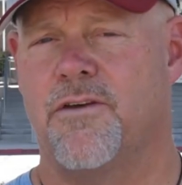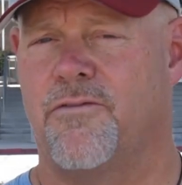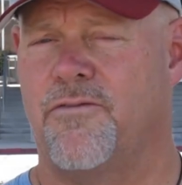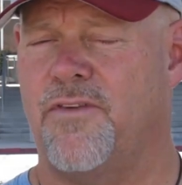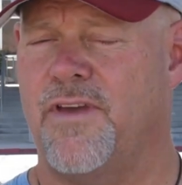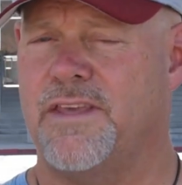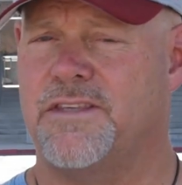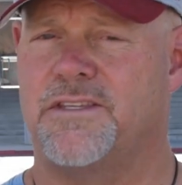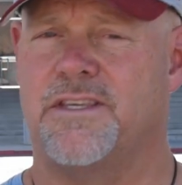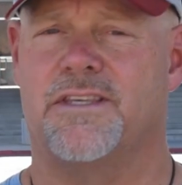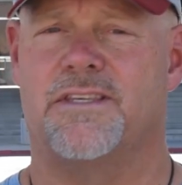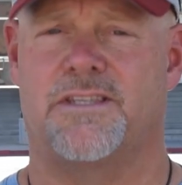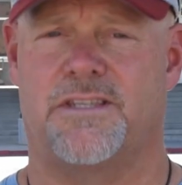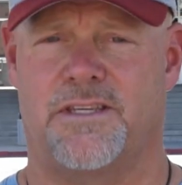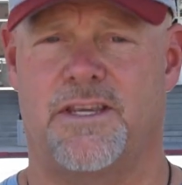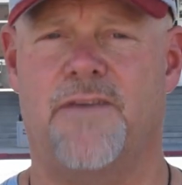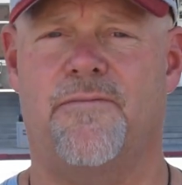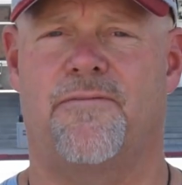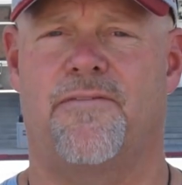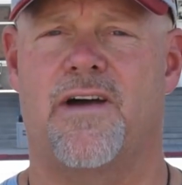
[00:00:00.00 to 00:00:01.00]
face
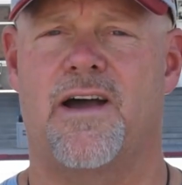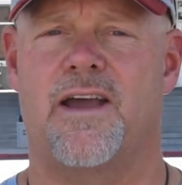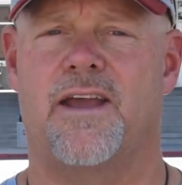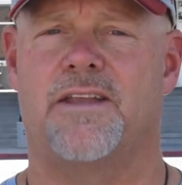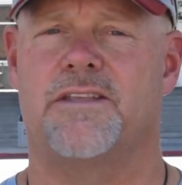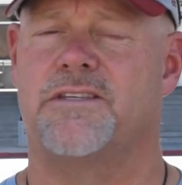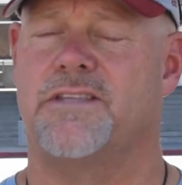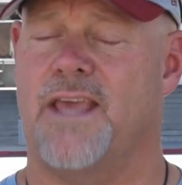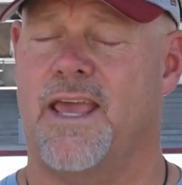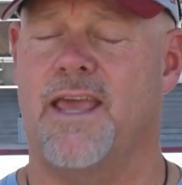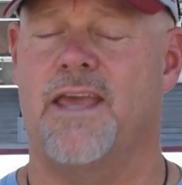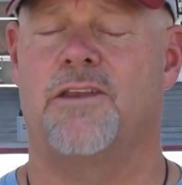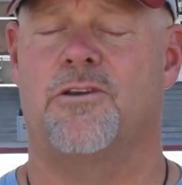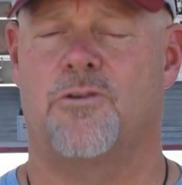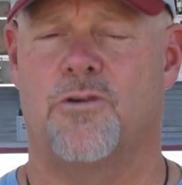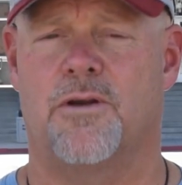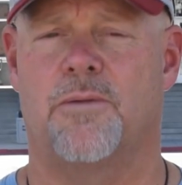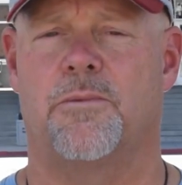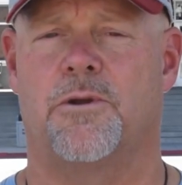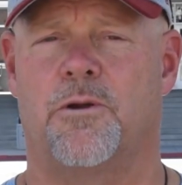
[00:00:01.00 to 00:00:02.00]
stiff fines and
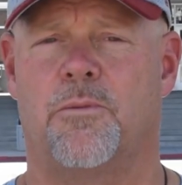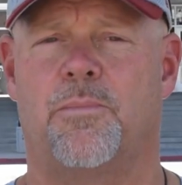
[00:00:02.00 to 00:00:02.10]
criminal